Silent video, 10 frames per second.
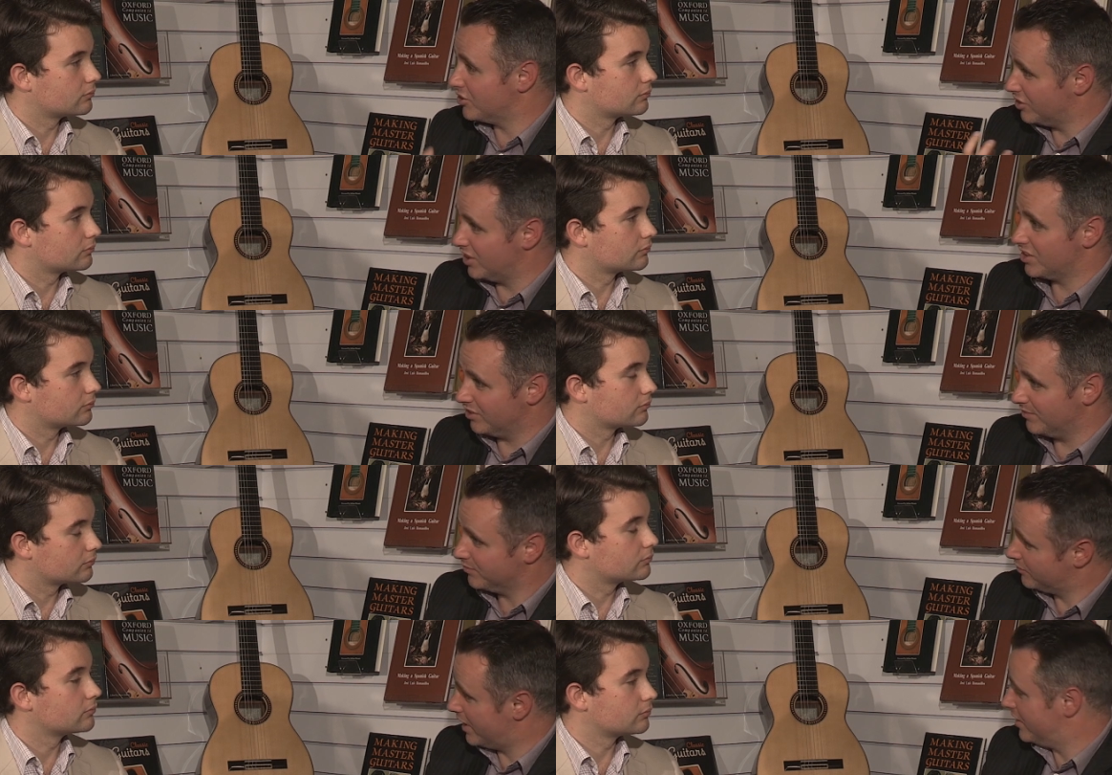Speaker 1: are traditional,
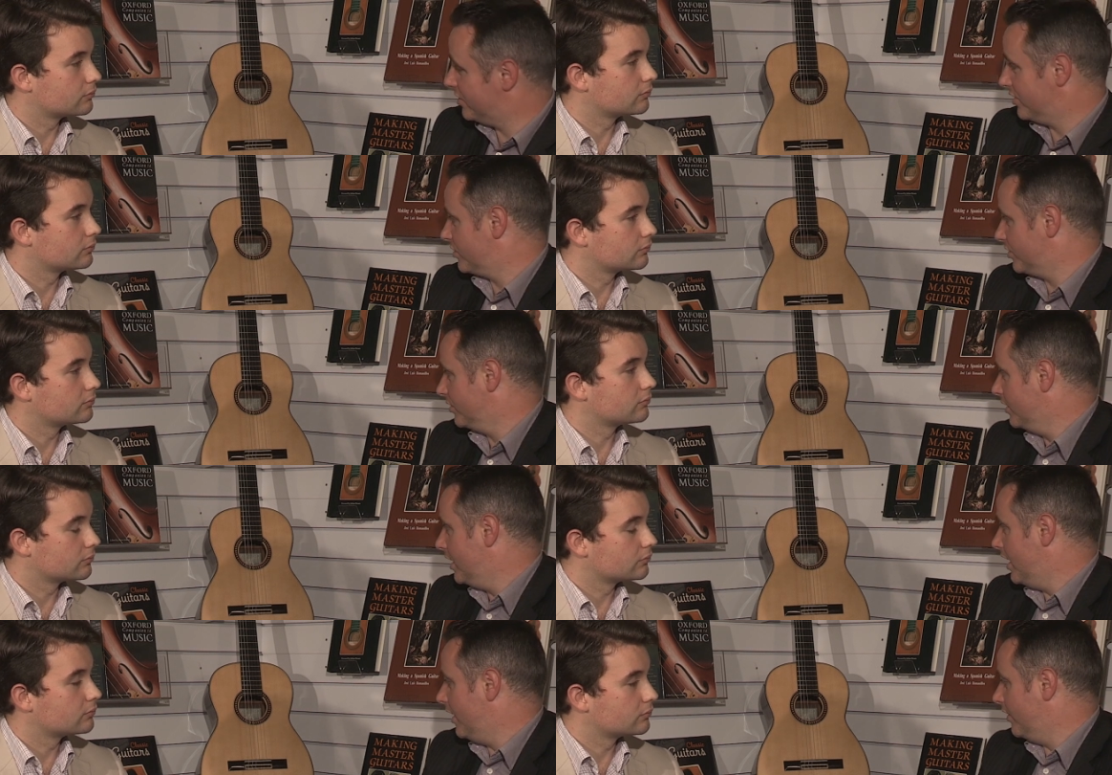very traditional
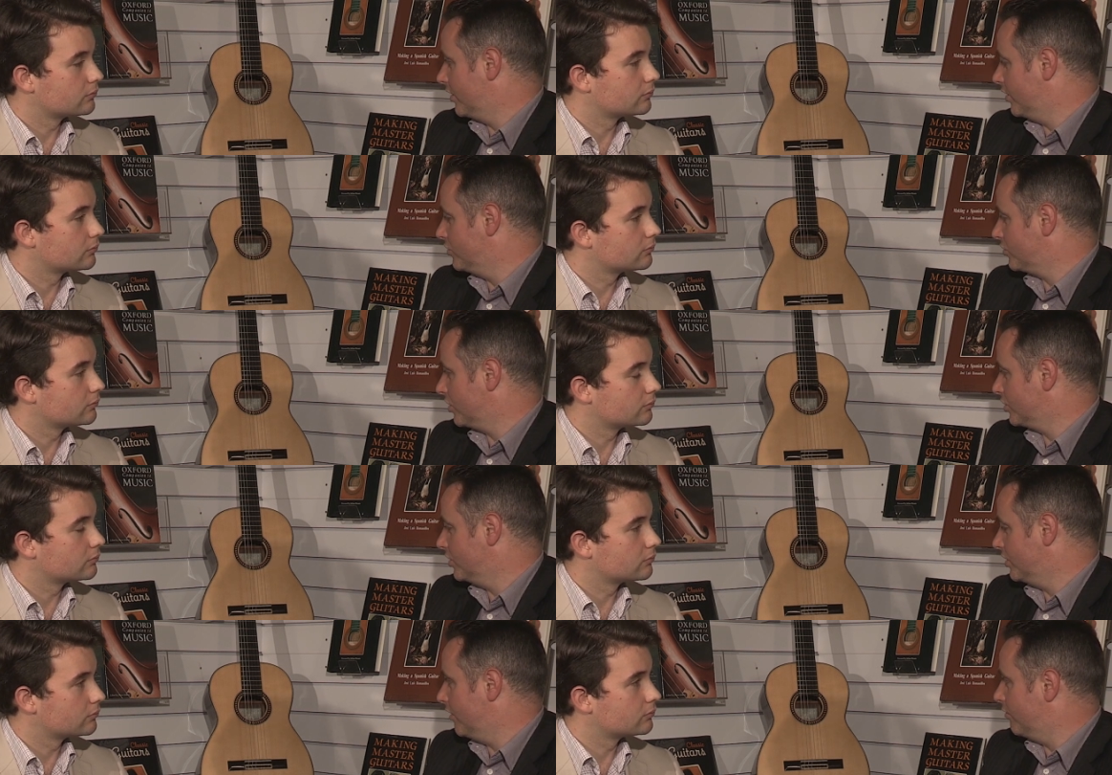in their
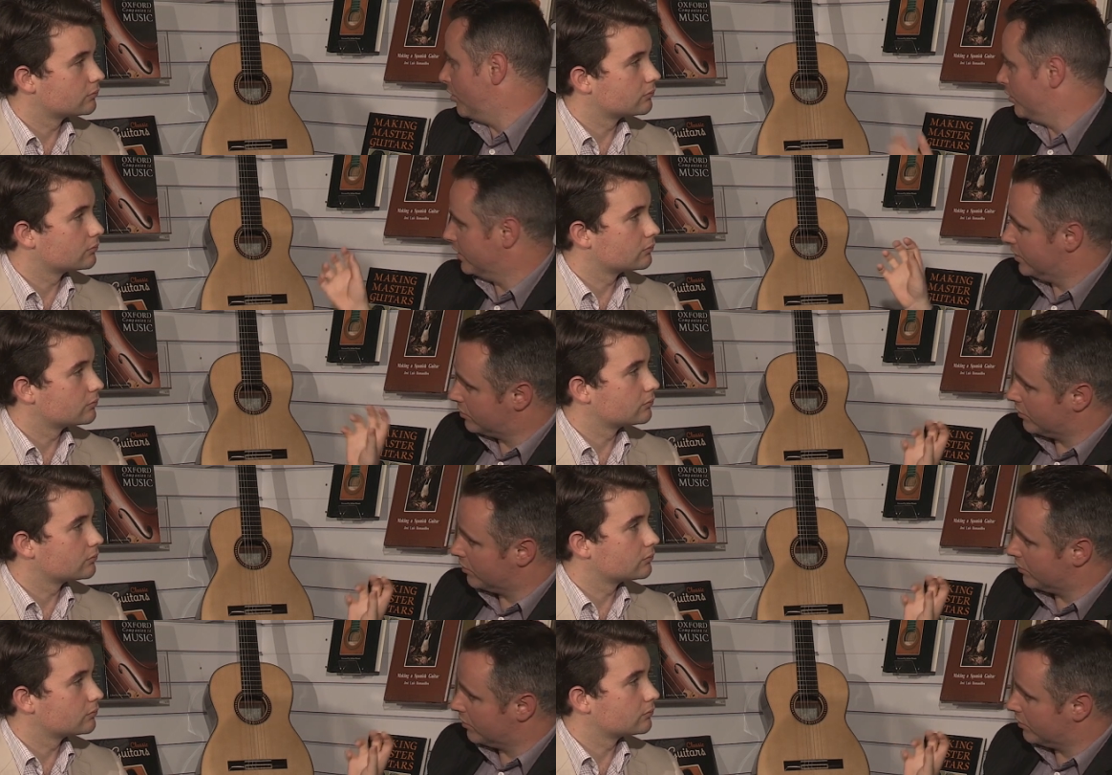construction and following these